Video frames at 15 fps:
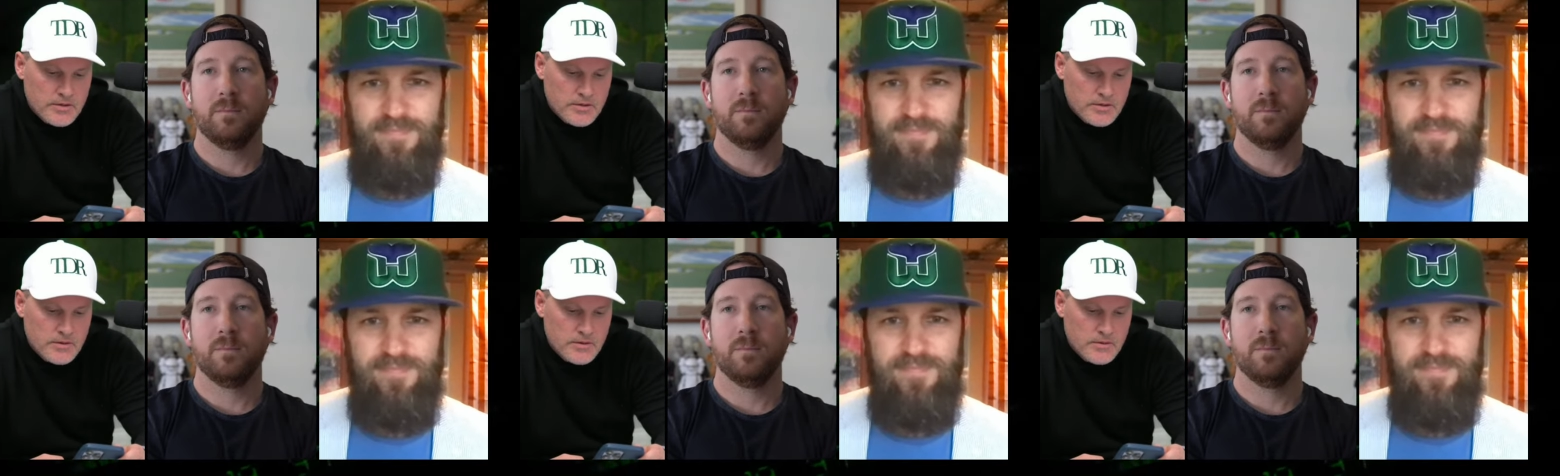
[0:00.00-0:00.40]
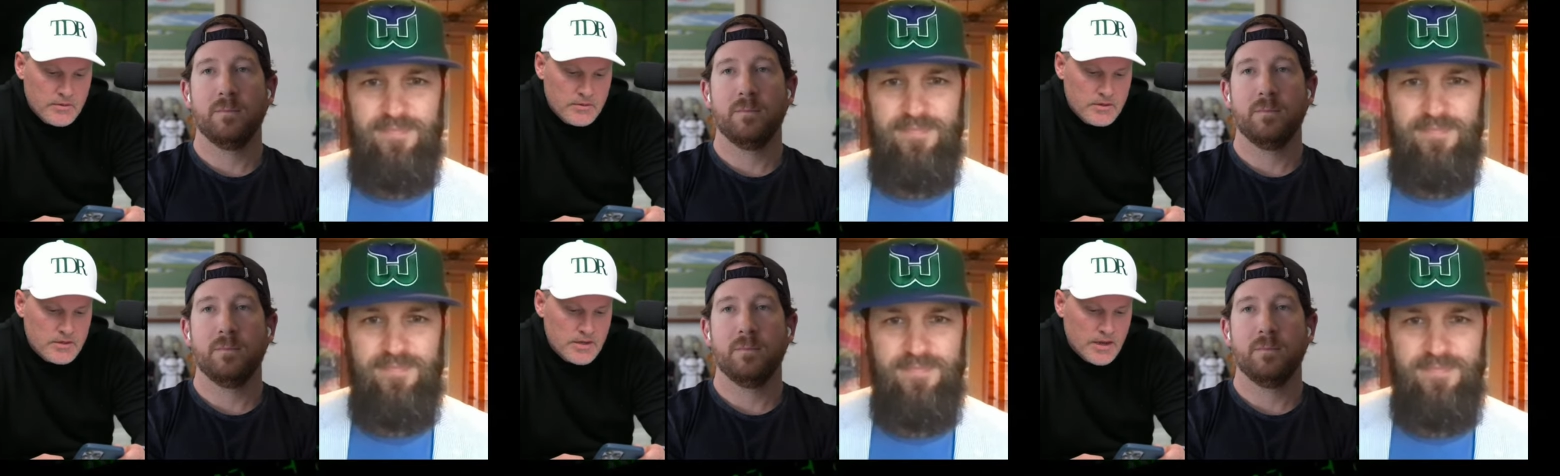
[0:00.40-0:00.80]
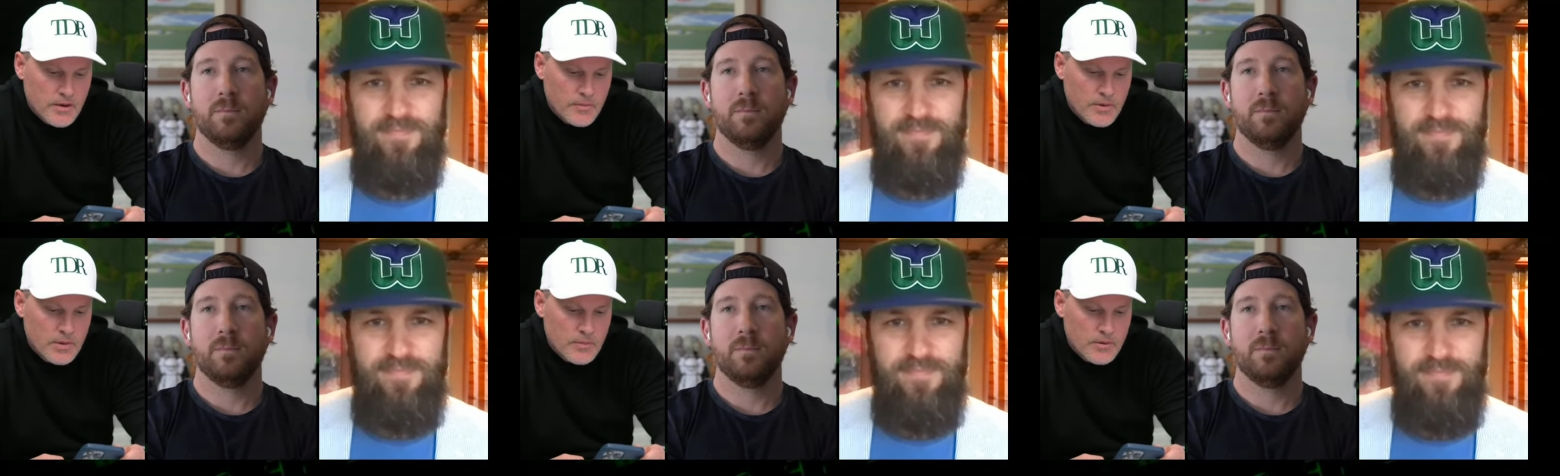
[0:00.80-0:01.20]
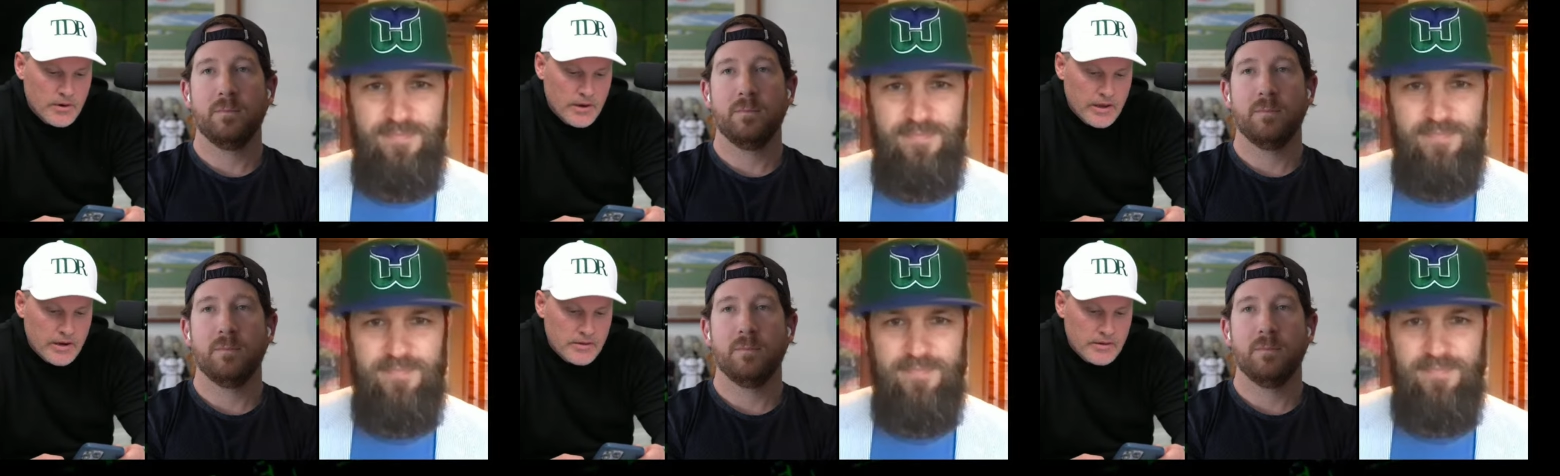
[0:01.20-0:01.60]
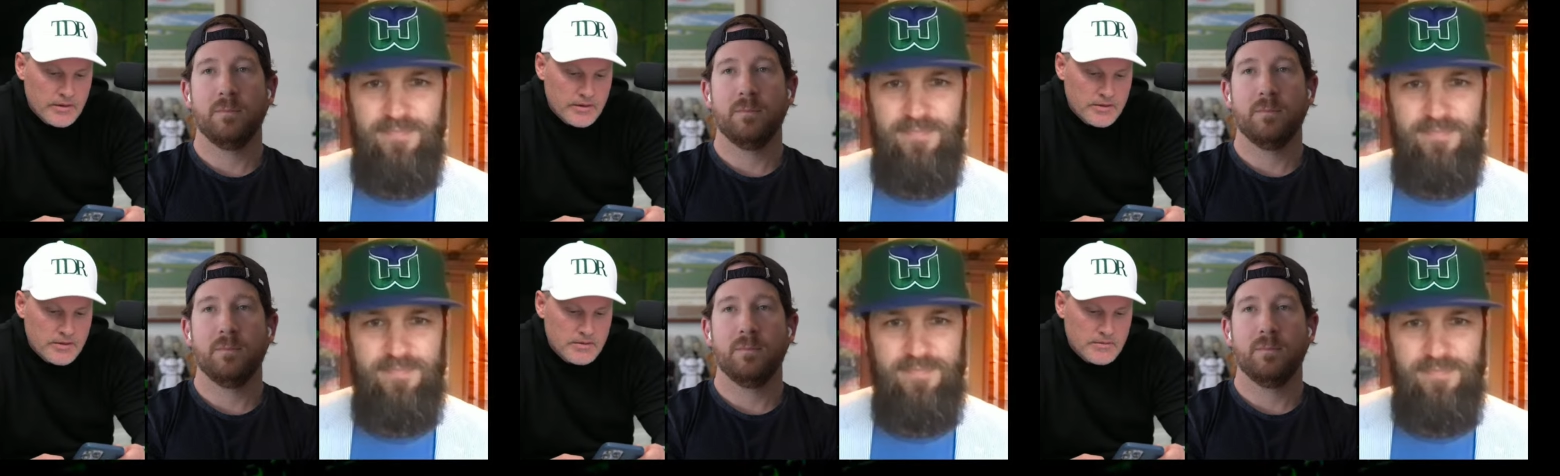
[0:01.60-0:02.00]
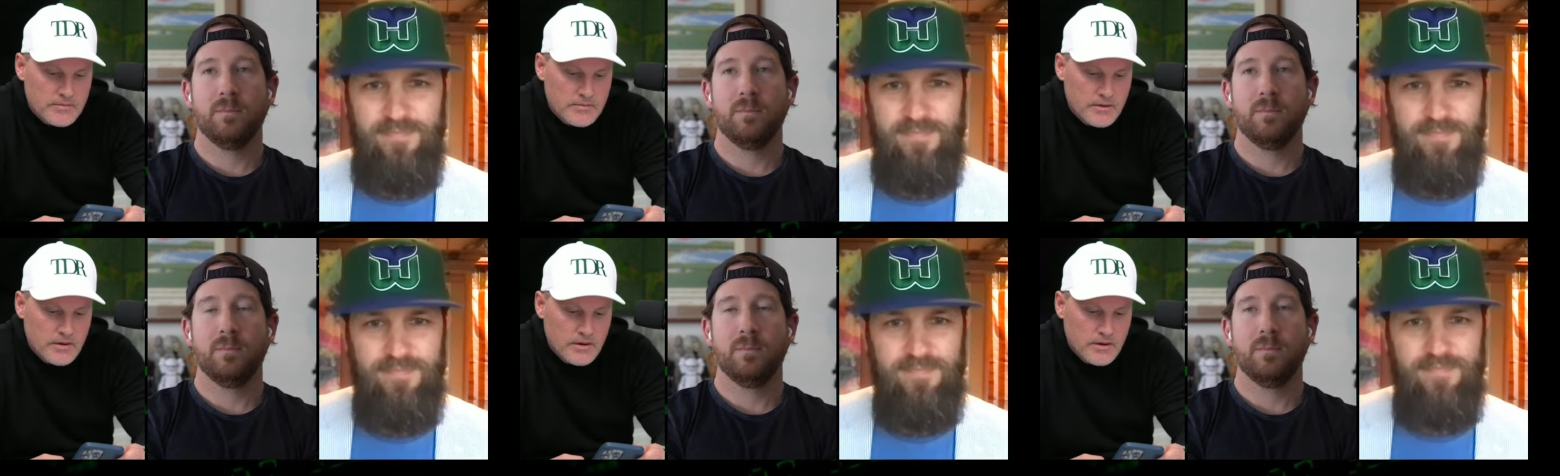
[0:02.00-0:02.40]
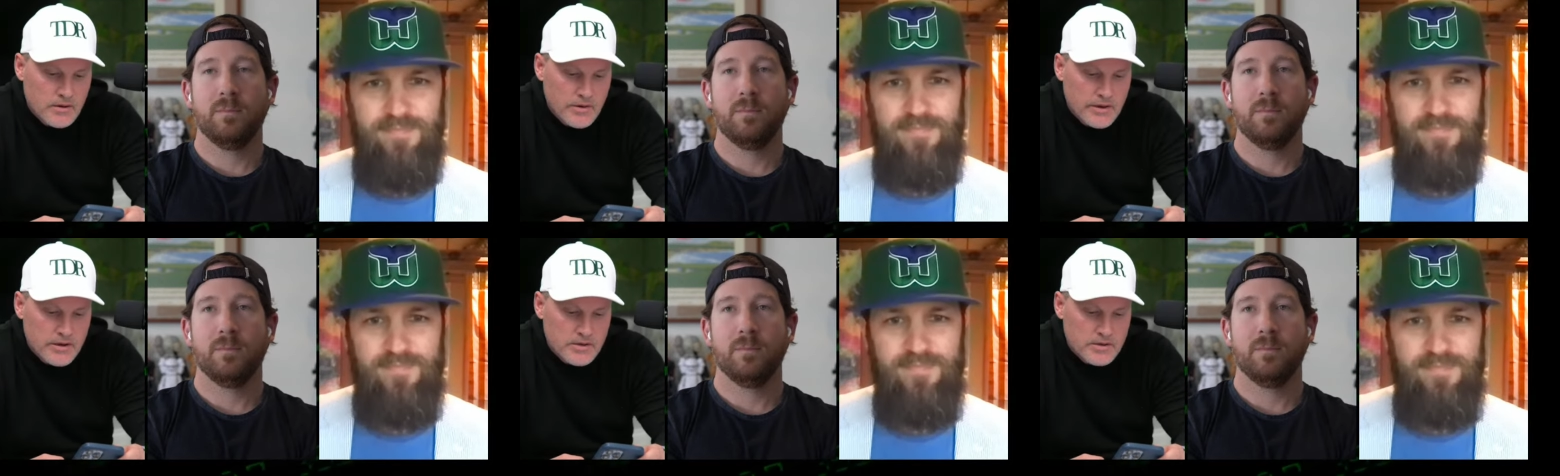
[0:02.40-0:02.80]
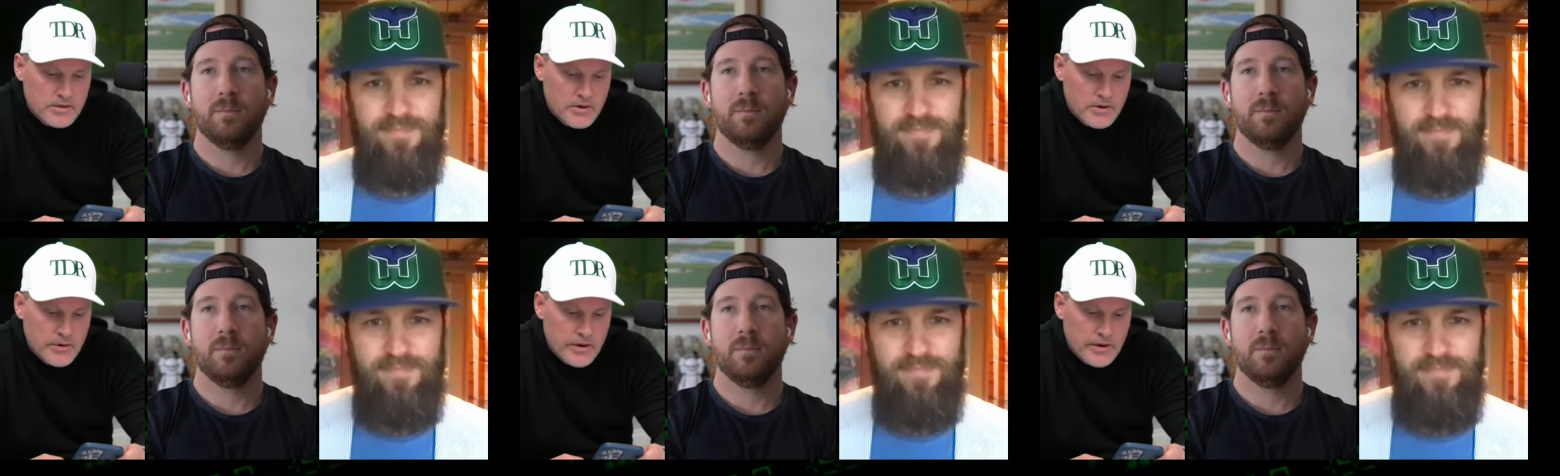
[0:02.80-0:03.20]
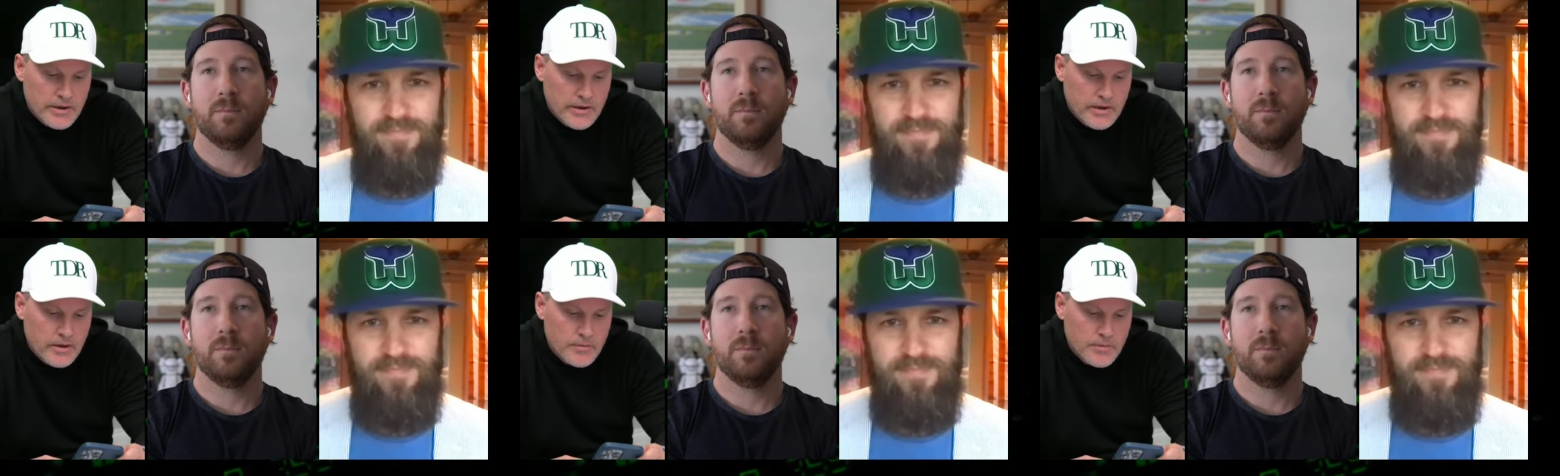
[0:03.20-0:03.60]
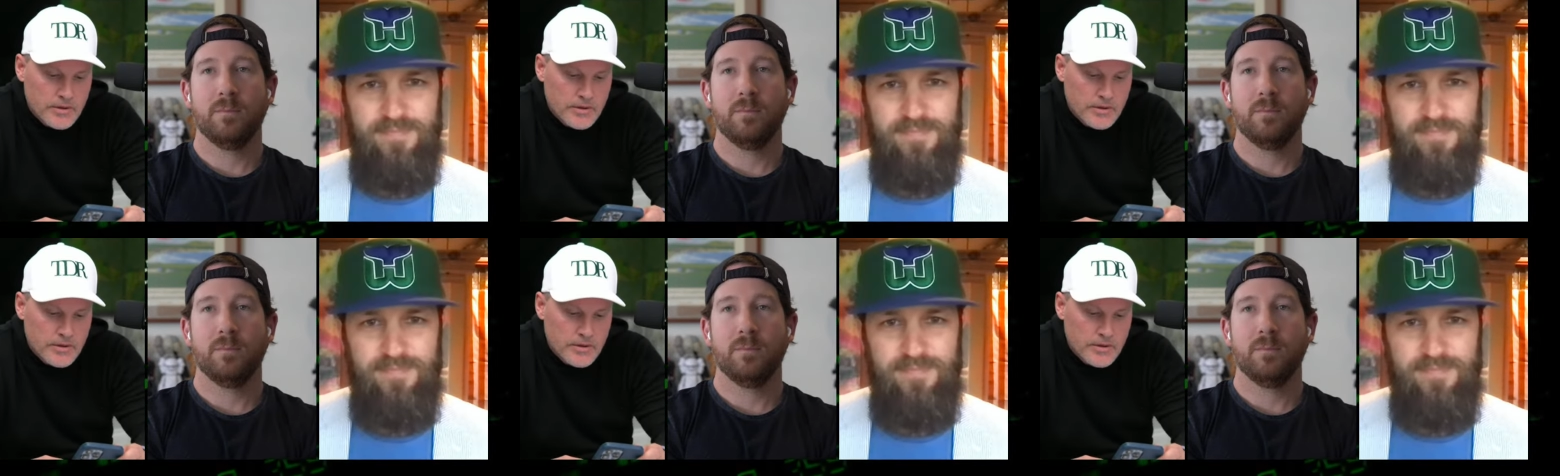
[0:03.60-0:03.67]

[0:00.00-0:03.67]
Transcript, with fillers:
Speaker 1: to just how people are handling this, you know, industry right now.